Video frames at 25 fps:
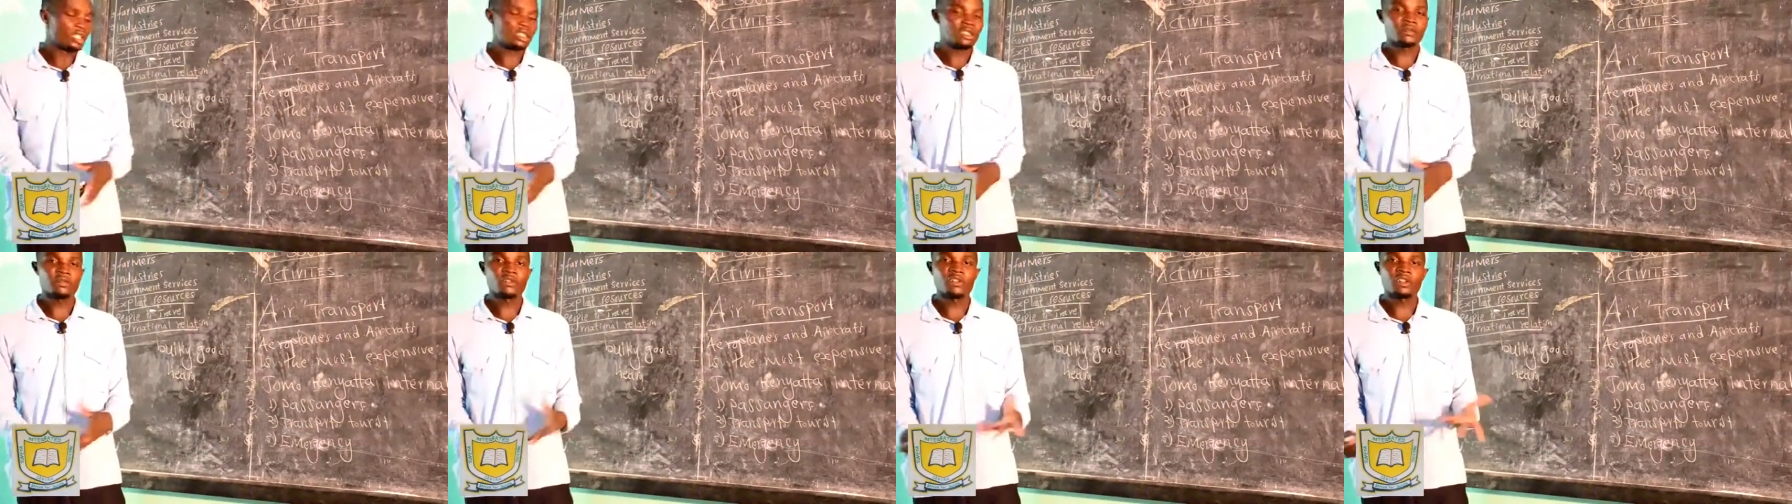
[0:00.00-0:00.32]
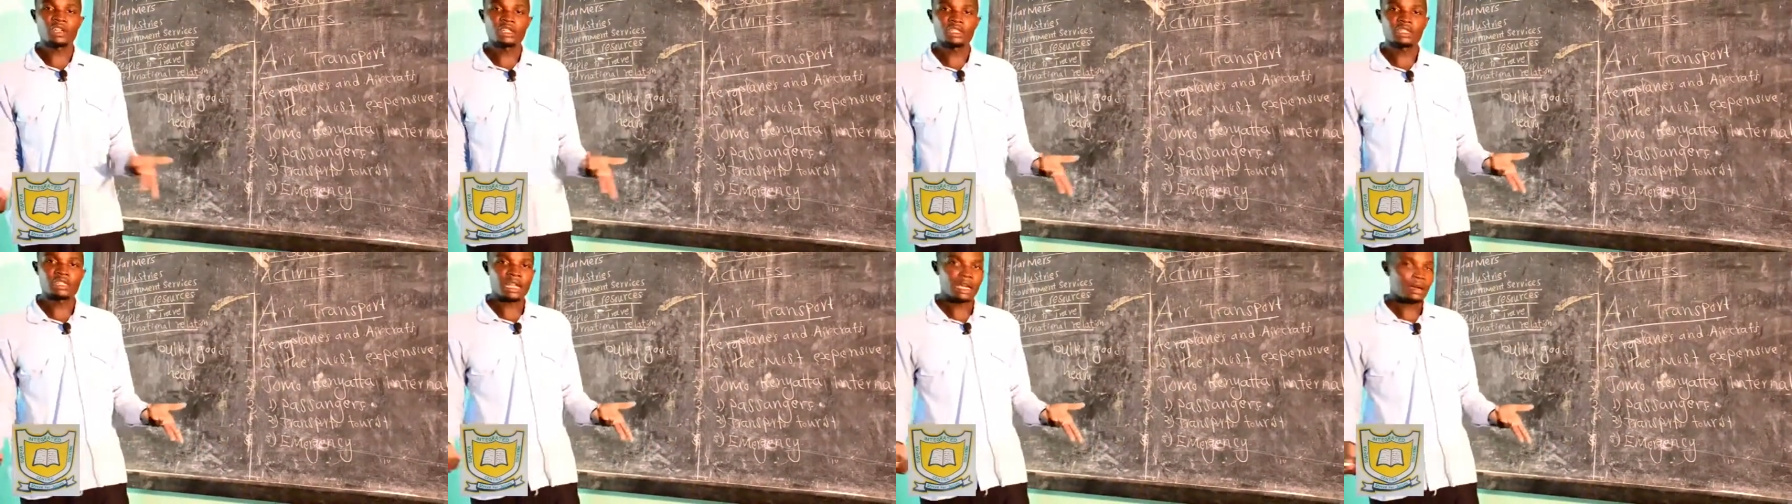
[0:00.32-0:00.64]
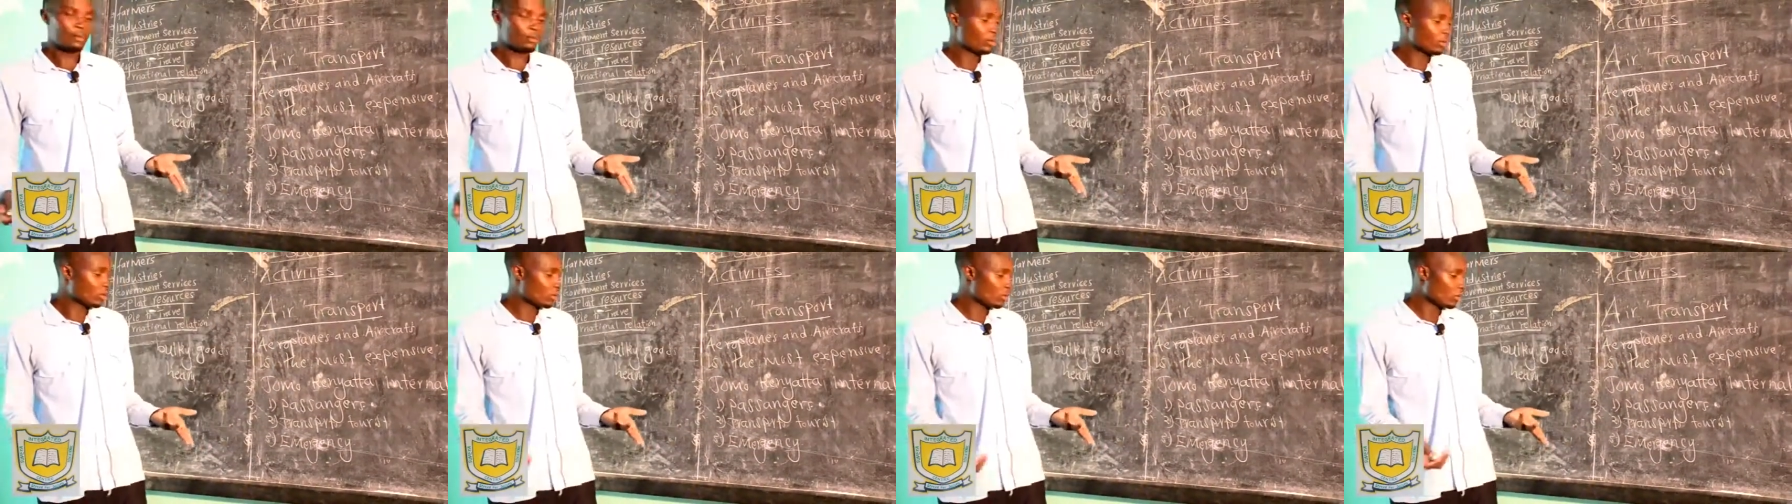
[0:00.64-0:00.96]
for
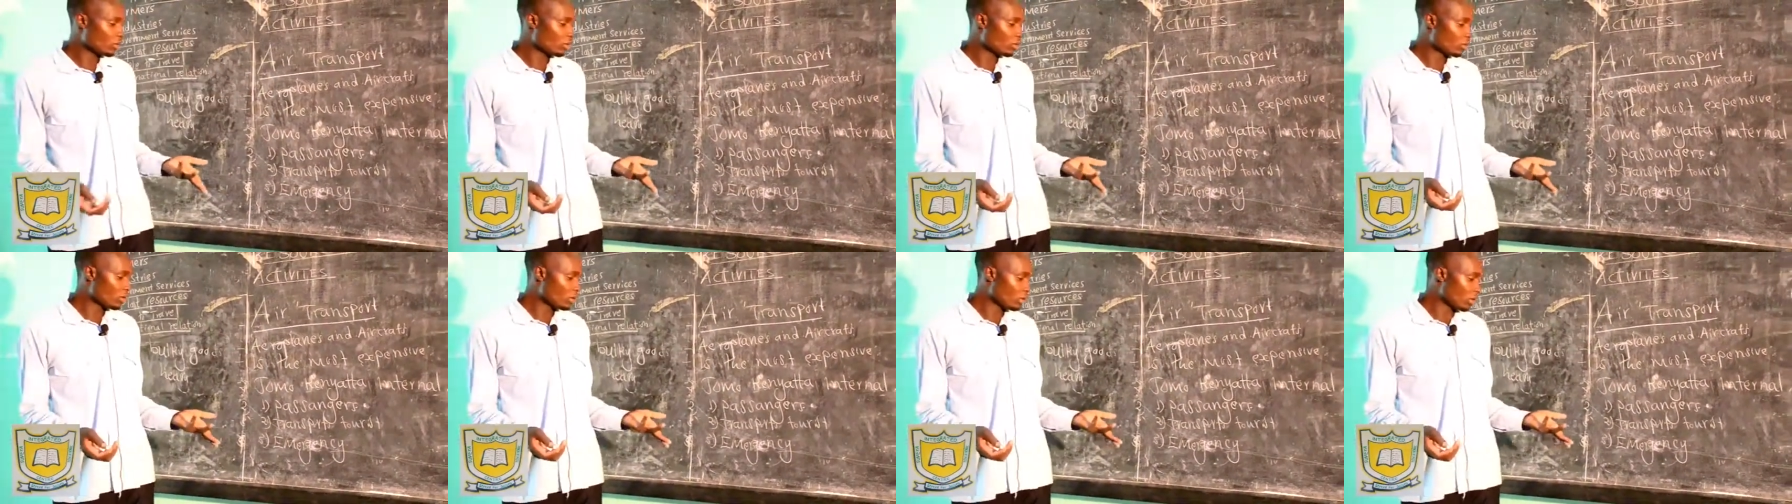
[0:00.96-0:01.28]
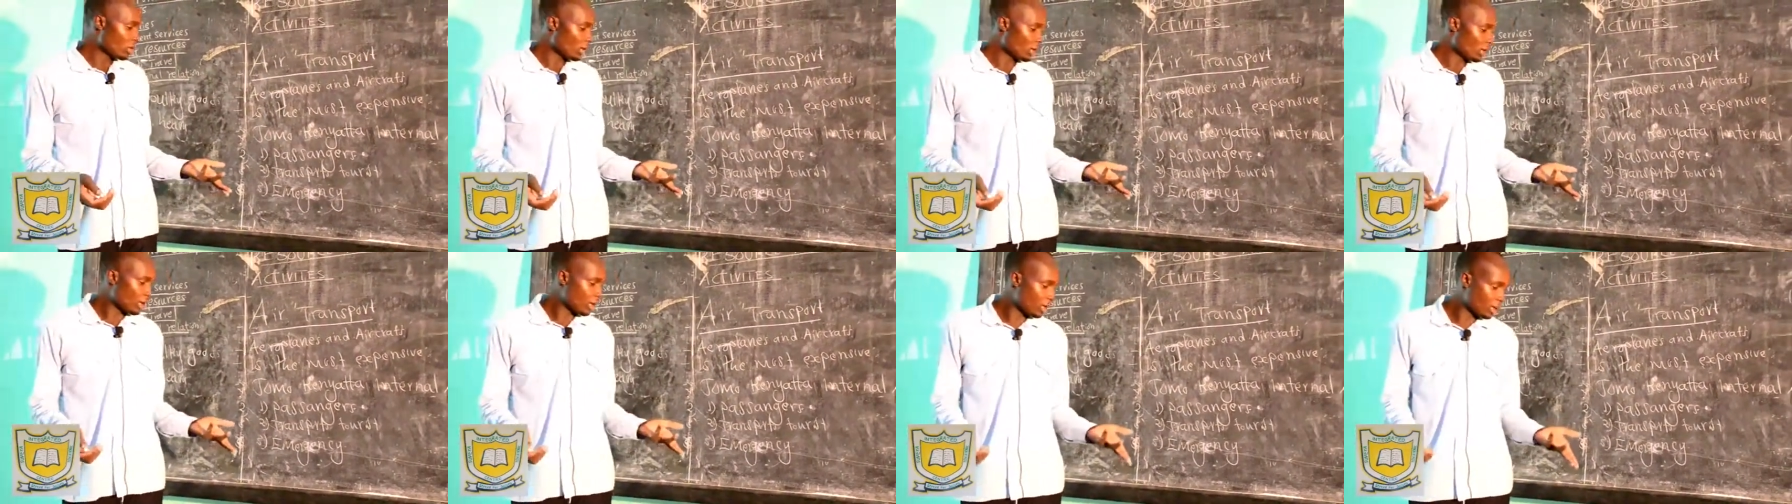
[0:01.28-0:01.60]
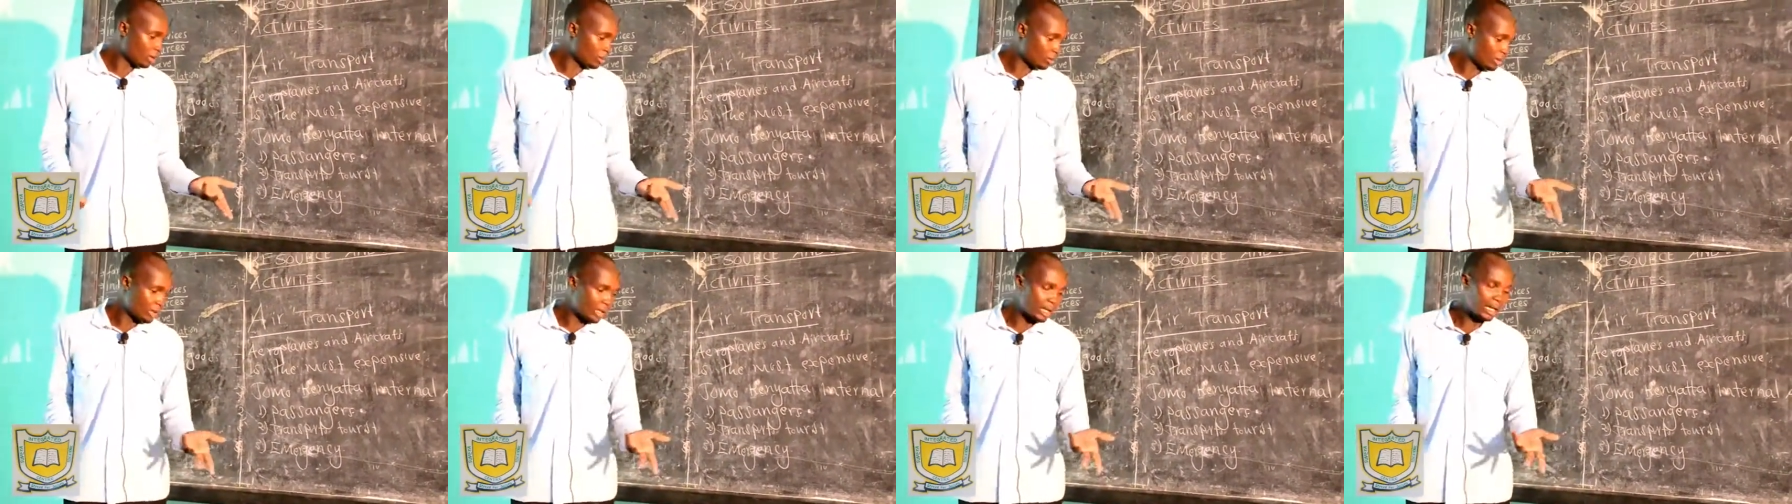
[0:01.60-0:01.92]
example,
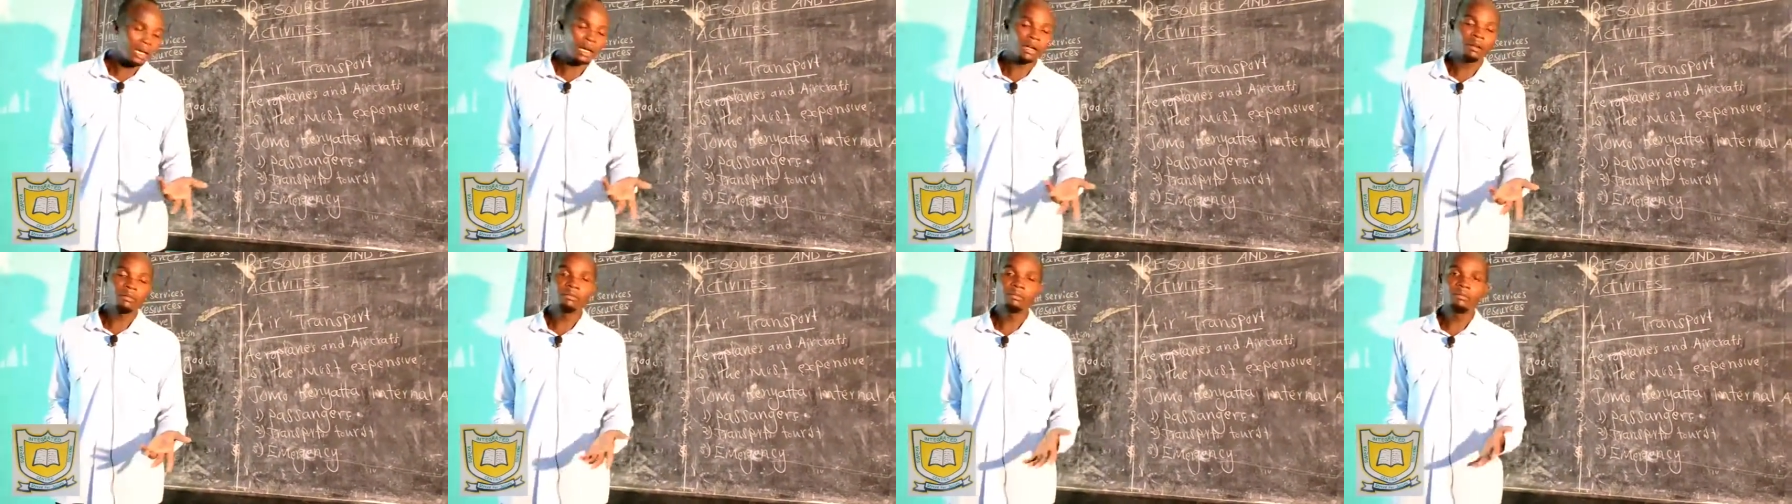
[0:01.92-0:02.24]
we have